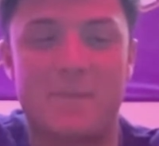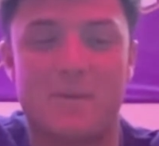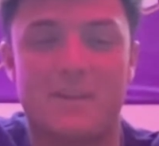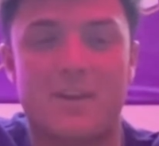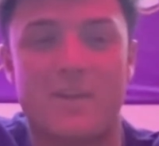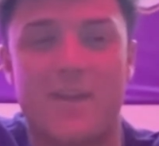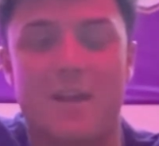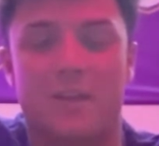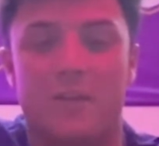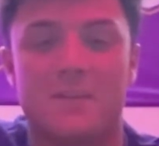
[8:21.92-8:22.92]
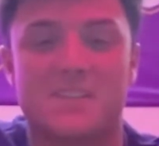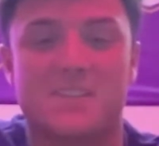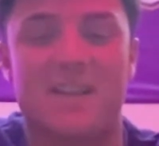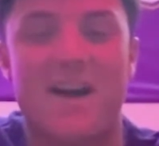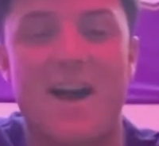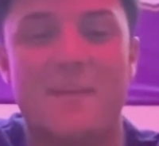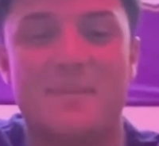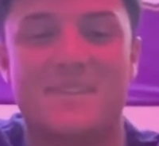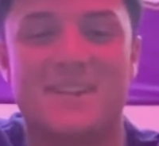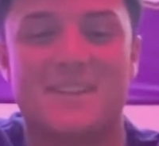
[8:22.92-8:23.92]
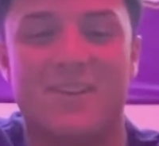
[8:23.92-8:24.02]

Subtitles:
are telling me how to learn to slide because I don't